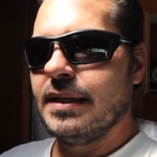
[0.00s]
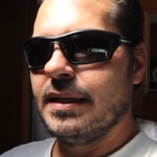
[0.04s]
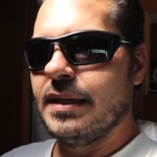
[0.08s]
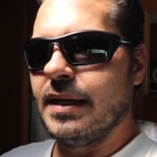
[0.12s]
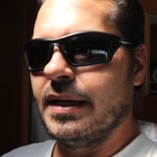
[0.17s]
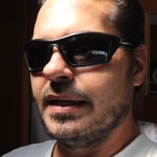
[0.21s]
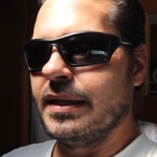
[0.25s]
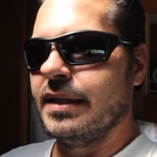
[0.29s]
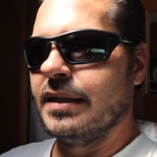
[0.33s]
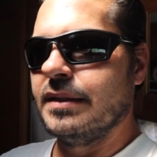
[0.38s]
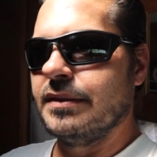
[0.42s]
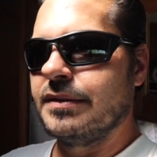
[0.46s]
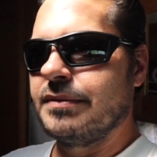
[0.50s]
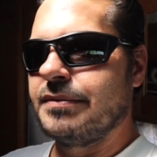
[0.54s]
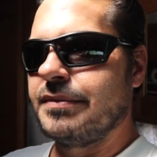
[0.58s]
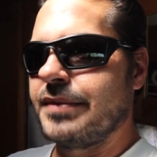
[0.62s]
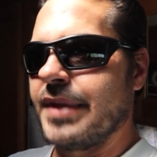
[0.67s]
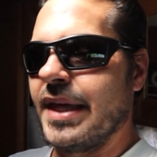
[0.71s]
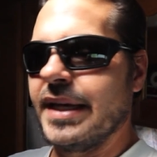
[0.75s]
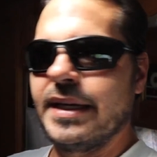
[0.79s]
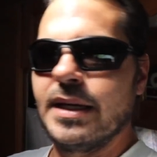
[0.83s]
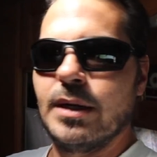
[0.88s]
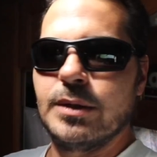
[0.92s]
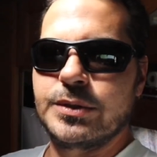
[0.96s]
I didn't
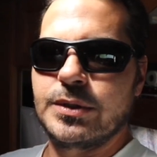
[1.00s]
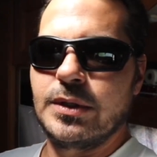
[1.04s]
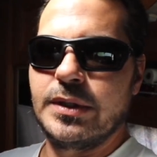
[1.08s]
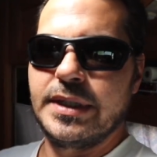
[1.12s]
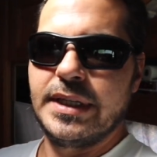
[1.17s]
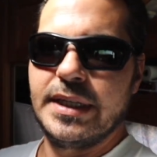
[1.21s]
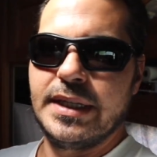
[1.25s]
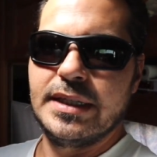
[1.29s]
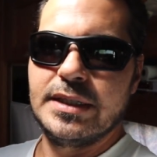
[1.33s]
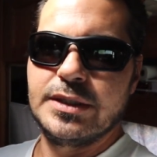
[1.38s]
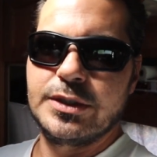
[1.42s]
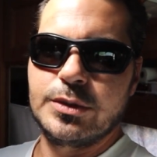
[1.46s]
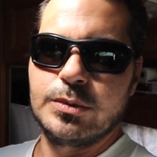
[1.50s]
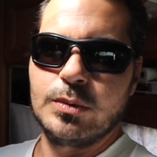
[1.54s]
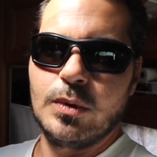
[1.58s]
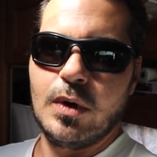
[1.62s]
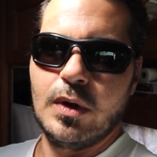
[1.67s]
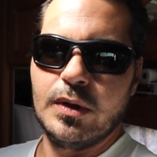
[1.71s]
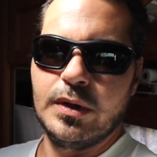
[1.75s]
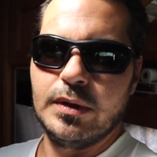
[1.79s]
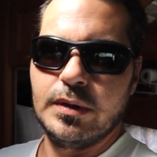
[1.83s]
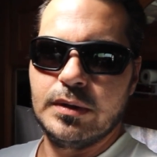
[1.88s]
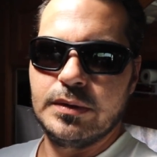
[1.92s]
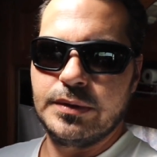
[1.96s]
think I was going to get into
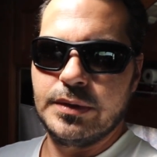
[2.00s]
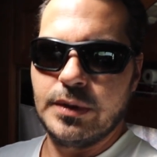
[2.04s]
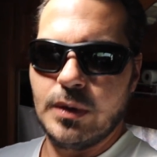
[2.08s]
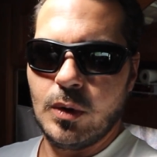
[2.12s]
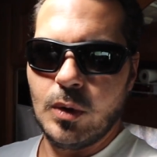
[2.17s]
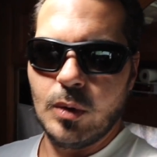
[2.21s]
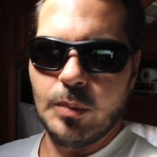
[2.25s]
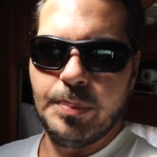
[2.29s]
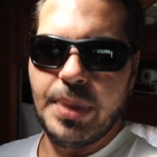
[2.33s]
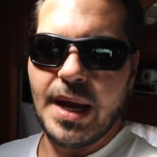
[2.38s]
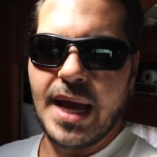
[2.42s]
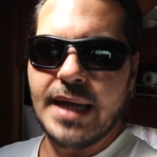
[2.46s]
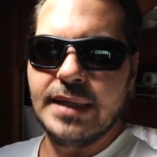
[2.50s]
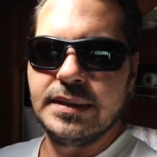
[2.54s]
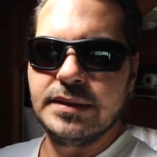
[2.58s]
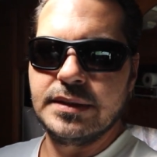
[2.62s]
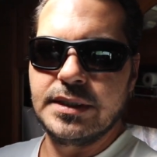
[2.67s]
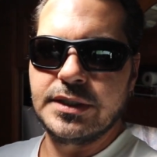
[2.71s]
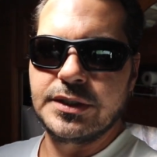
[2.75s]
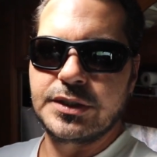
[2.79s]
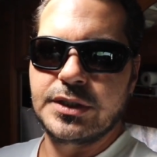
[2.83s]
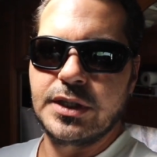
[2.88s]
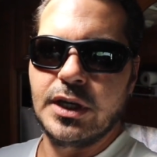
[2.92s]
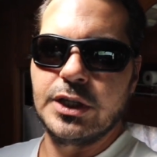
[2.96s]
all the whole
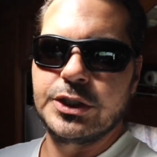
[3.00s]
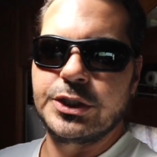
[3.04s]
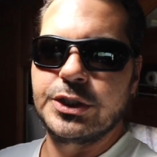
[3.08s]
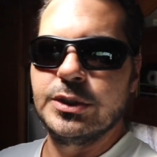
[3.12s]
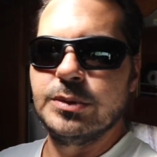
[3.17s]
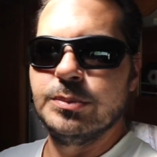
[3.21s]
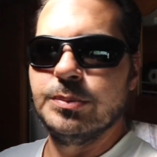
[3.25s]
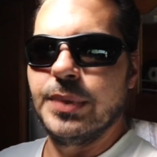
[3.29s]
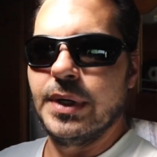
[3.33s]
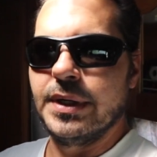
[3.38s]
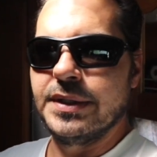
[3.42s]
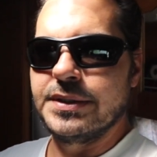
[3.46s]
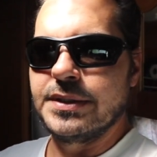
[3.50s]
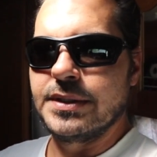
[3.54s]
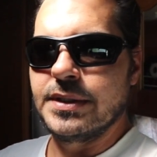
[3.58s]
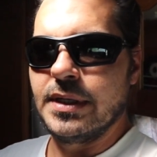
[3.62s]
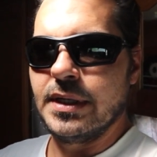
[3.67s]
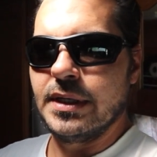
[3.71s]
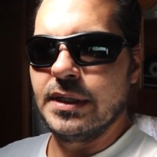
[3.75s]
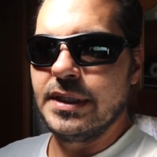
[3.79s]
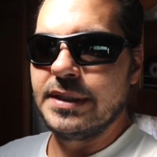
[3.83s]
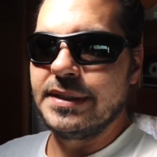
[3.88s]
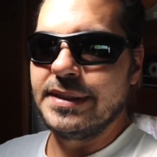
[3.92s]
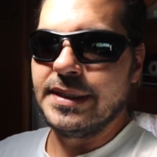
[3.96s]
patent discussion, but
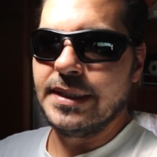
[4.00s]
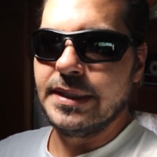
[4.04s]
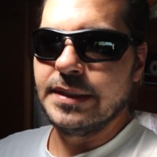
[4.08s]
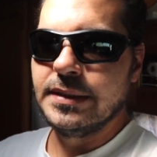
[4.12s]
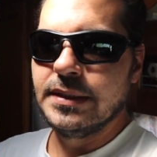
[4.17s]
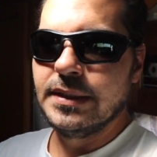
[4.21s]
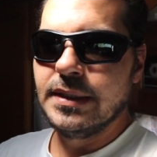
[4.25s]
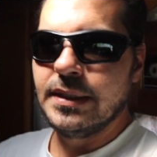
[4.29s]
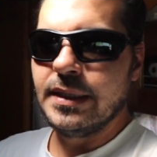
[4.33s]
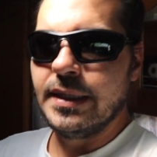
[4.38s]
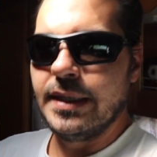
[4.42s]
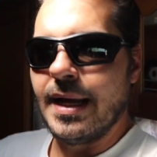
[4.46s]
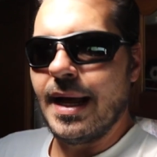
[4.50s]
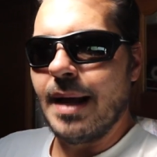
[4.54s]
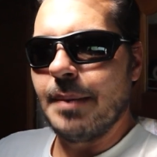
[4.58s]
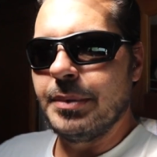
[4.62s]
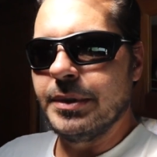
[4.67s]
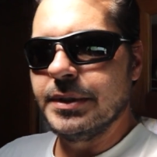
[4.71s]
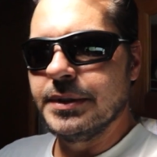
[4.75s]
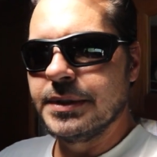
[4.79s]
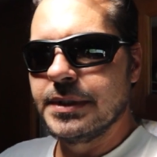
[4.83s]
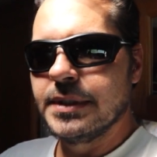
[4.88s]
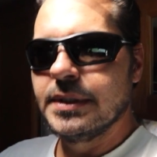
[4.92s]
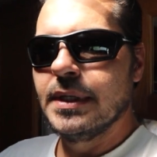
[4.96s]
it did. It
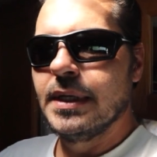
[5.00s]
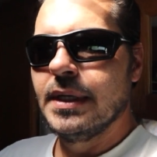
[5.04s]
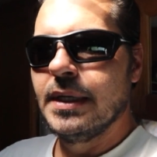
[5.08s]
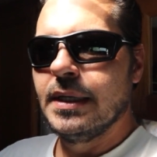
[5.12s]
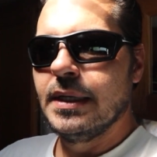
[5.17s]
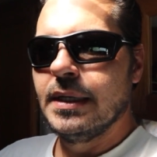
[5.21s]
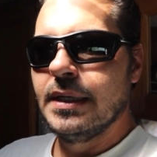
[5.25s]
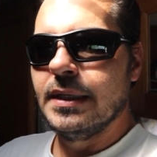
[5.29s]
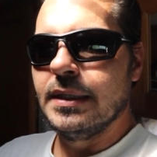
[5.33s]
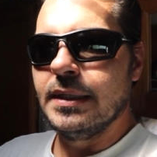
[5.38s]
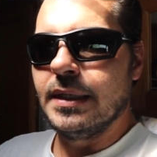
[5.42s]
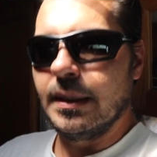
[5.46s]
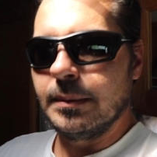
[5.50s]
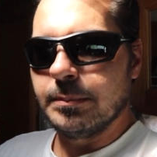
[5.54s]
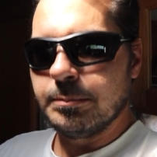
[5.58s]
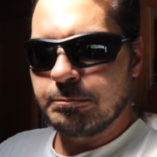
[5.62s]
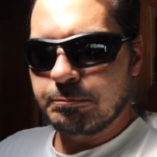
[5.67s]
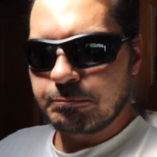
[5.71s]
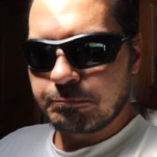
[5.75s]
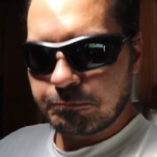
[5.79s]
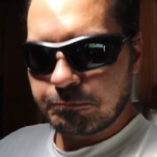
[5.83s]
happened. Yep.